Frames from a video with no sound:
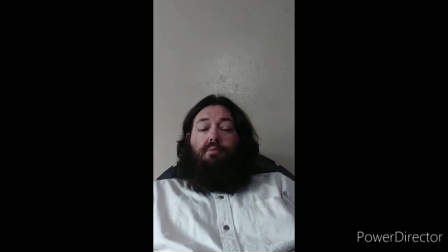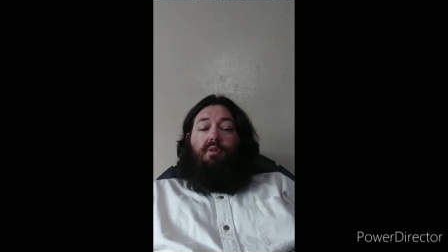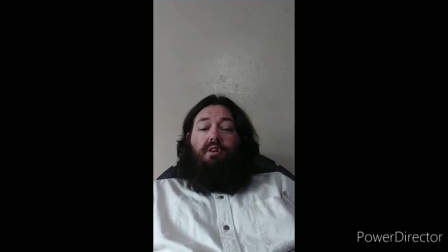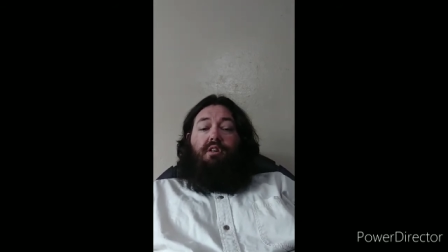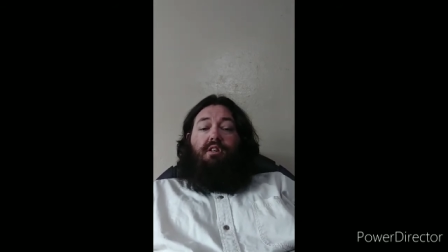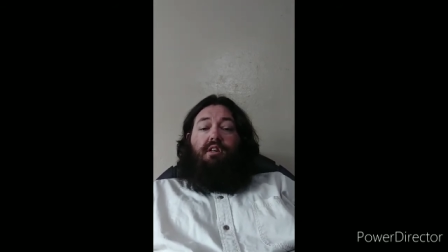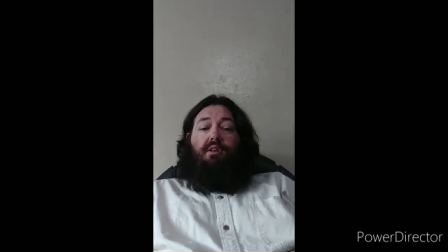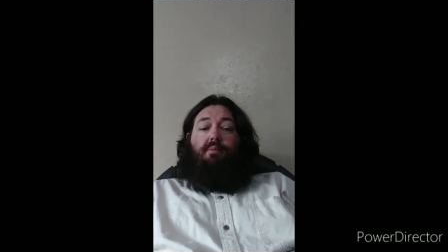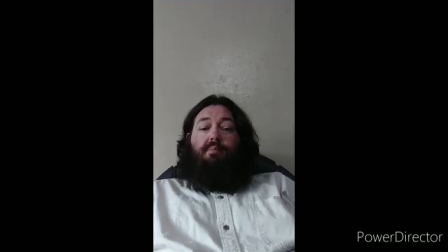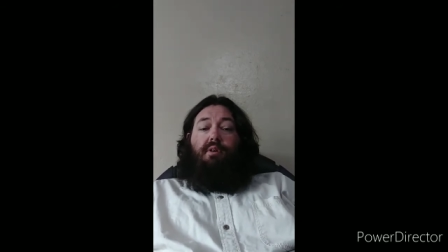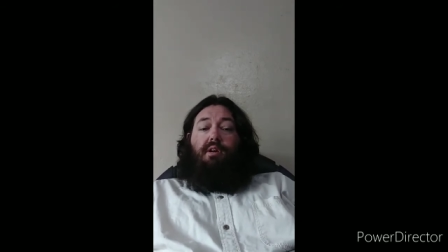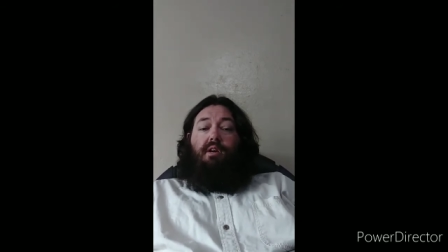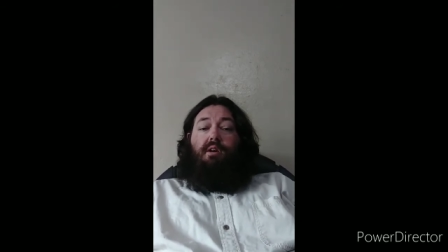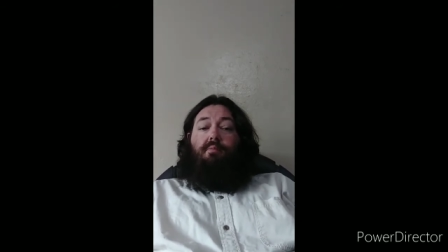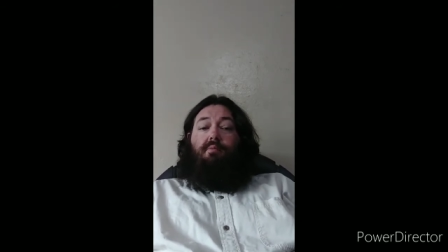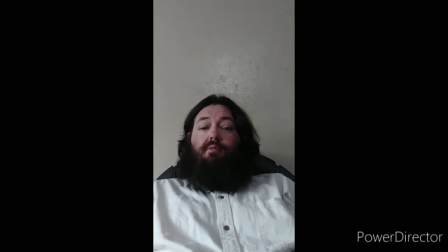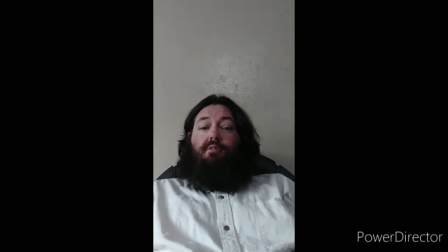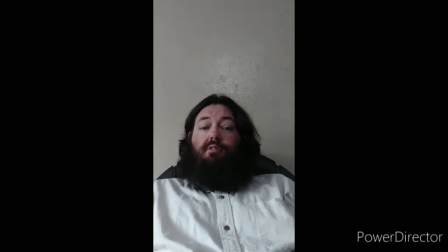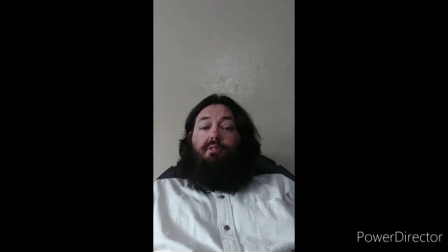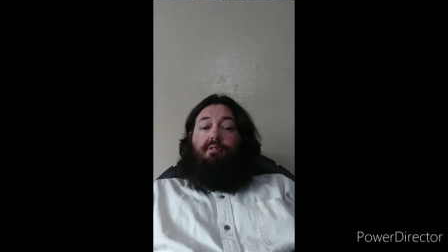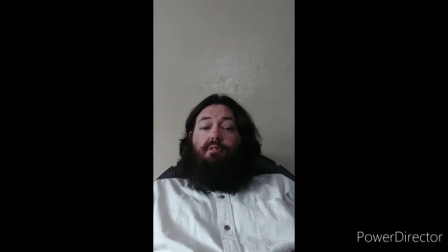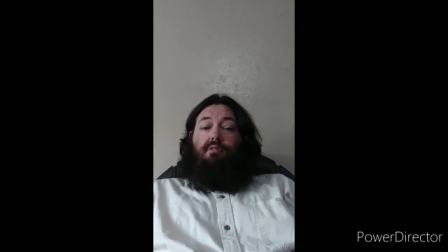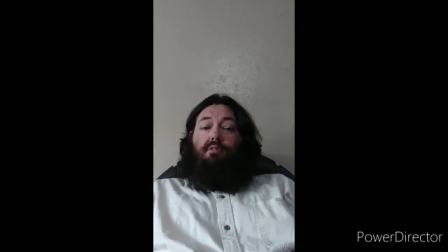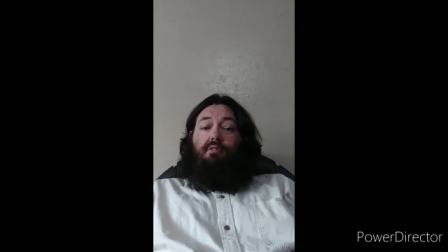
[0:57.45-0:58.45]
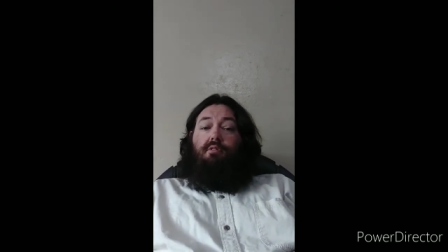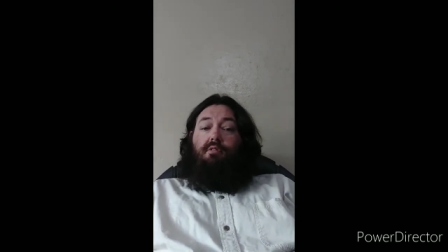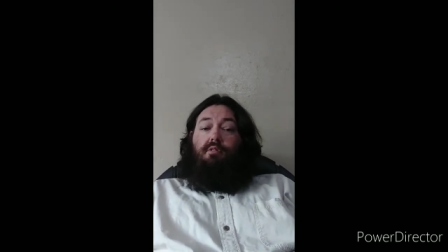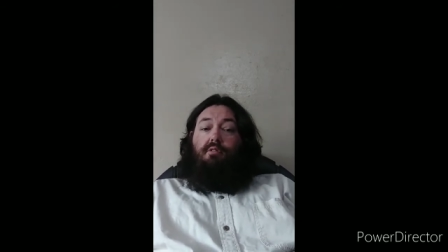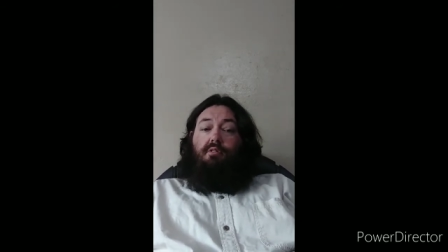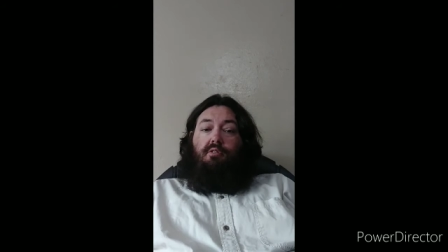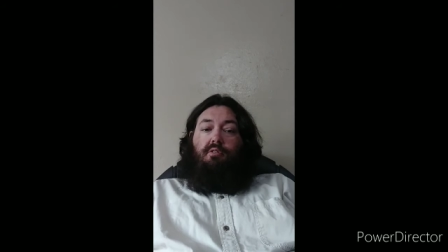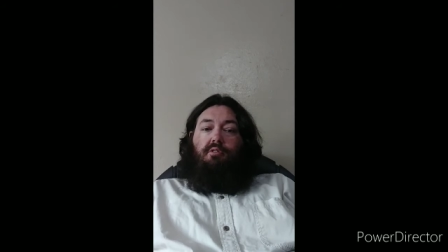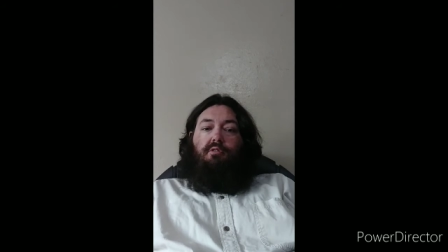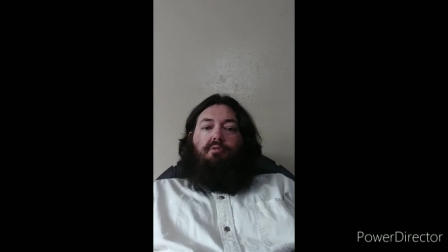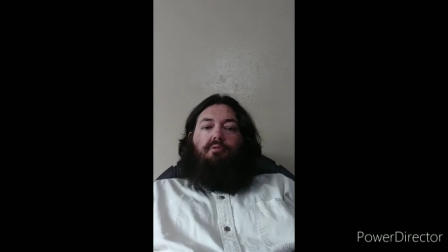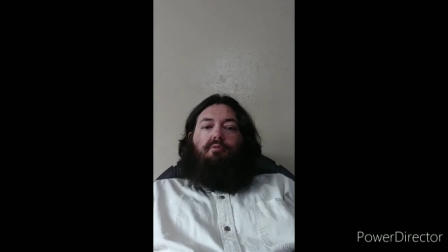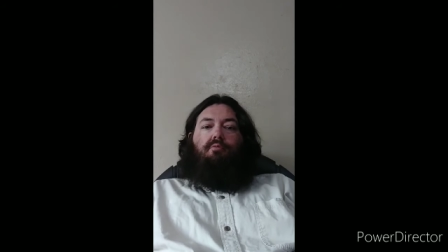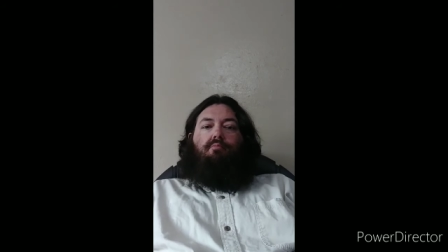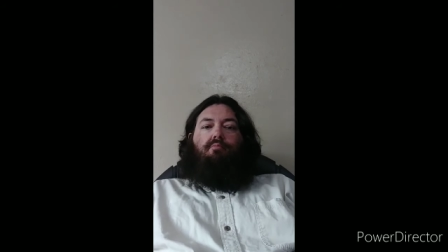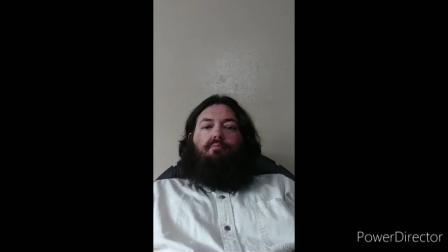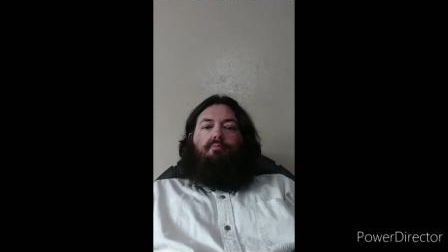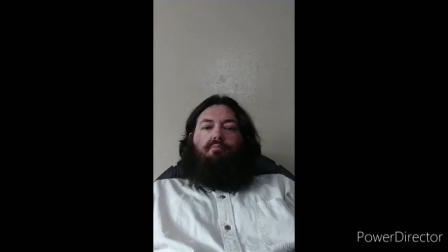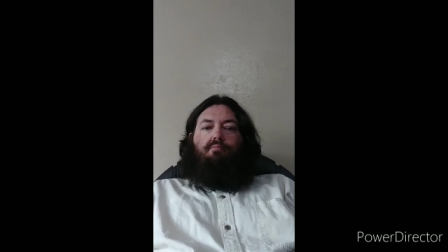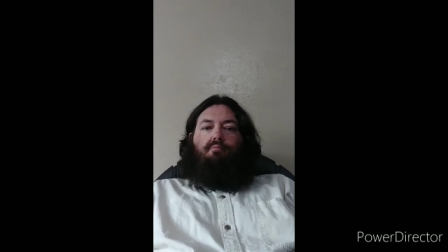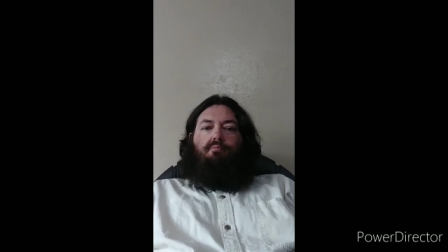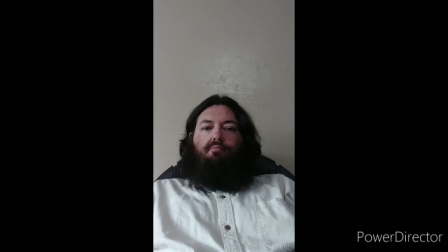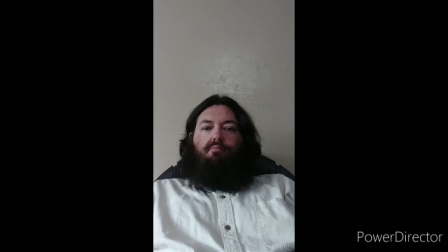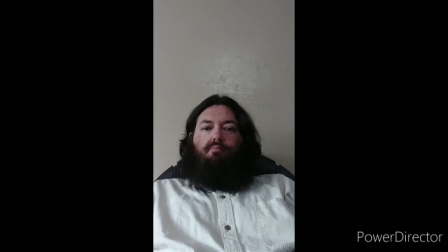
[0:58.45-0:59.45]
one day be able to
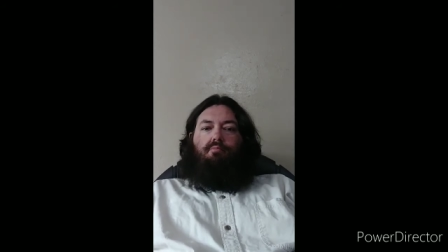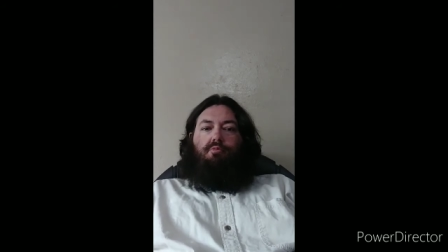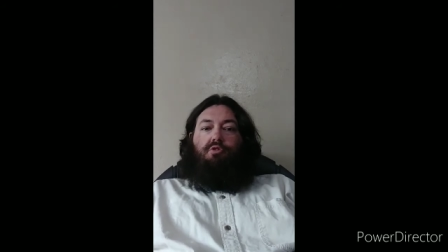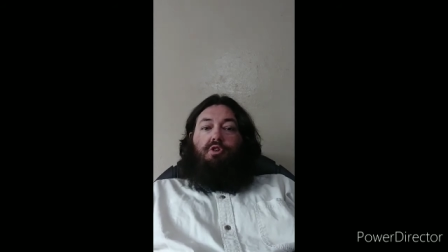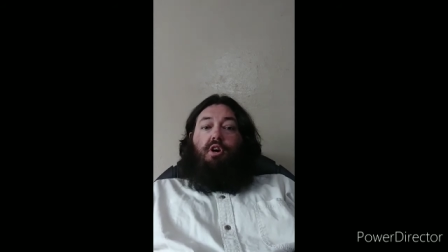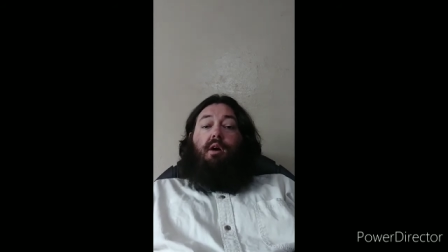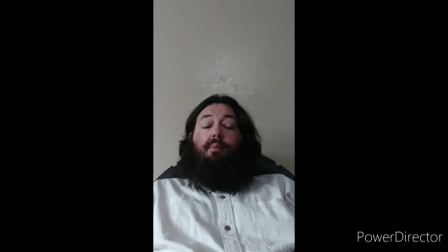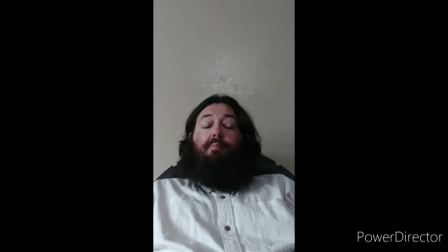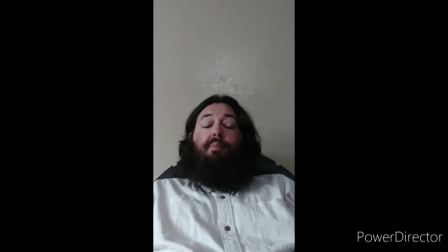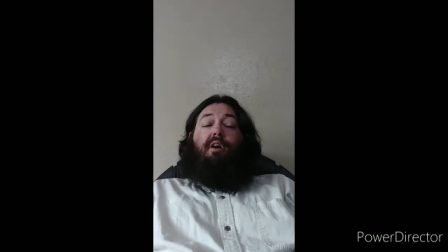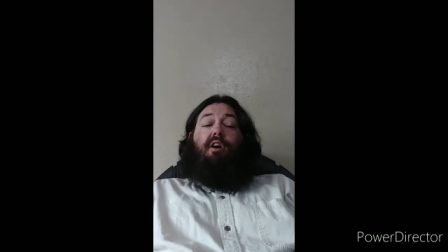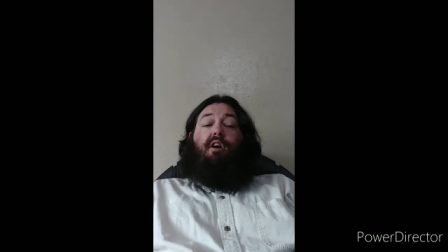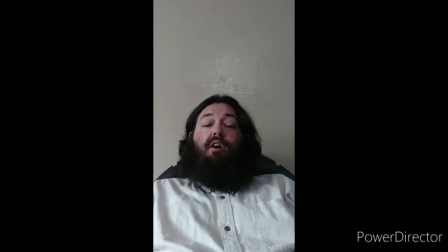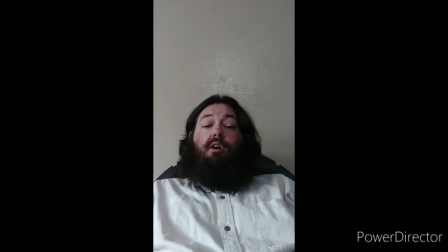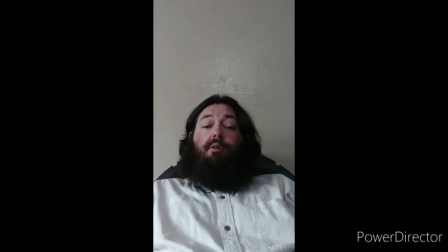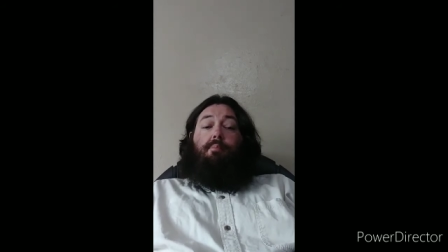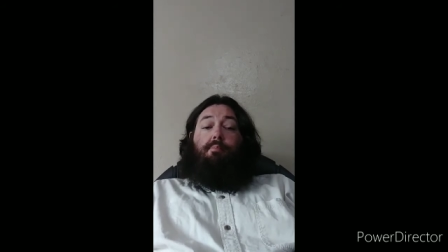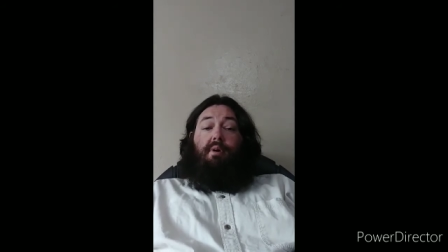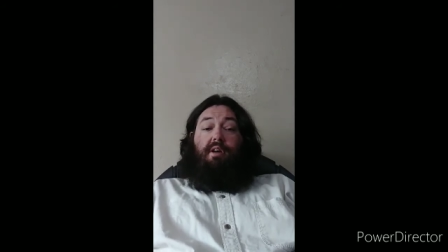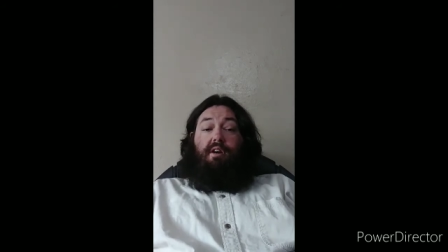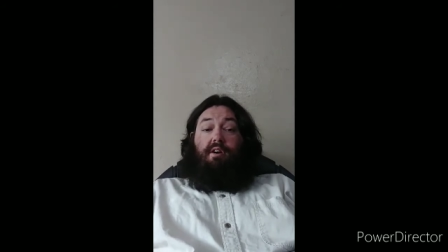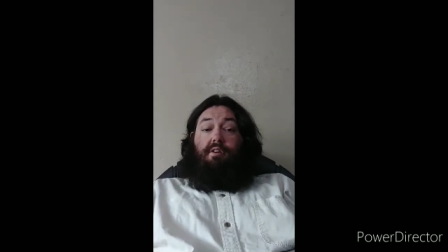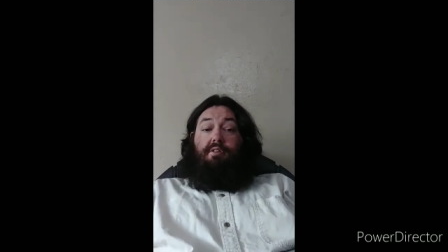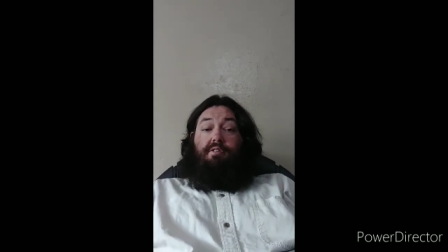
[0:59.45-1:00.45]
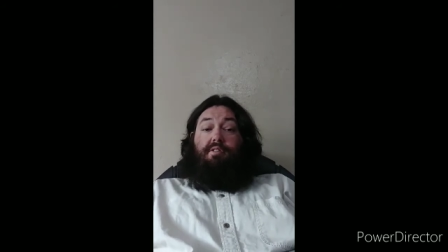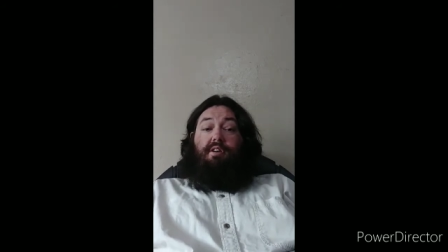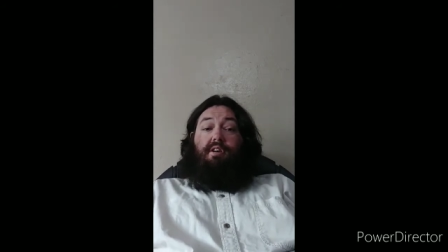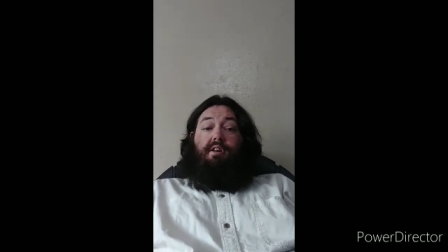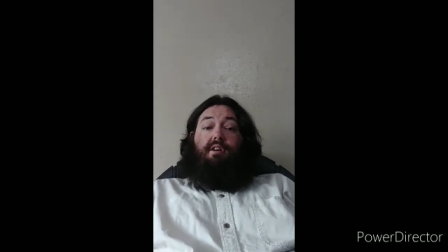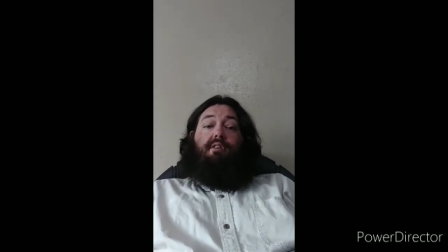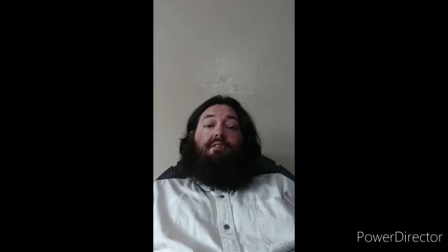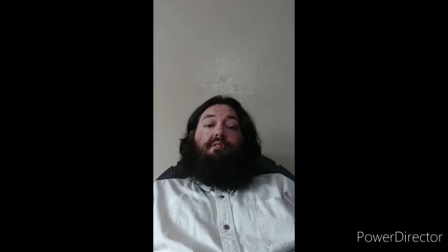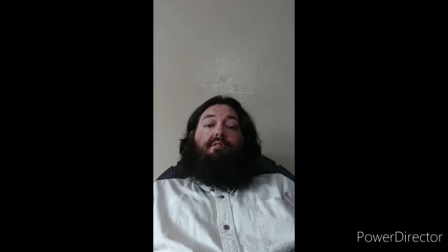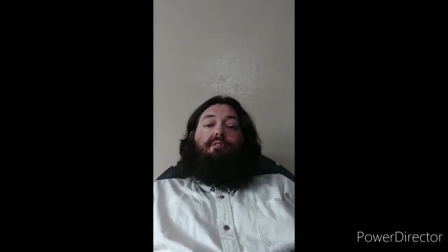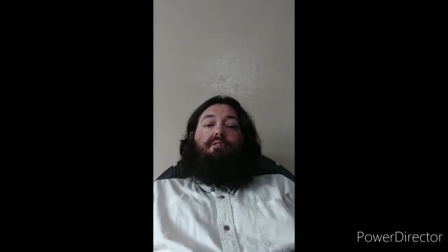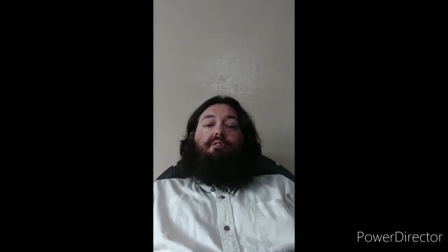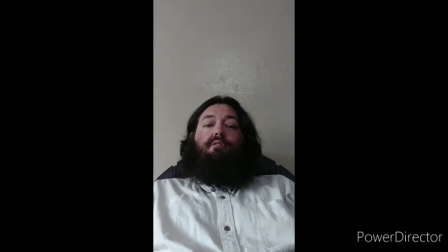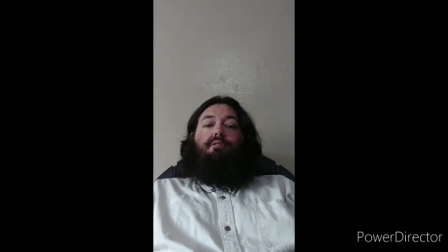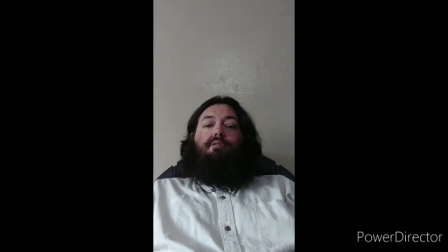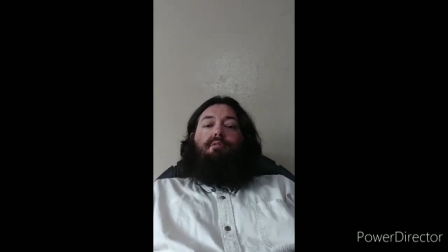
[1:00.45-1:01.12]
try bigger and better things.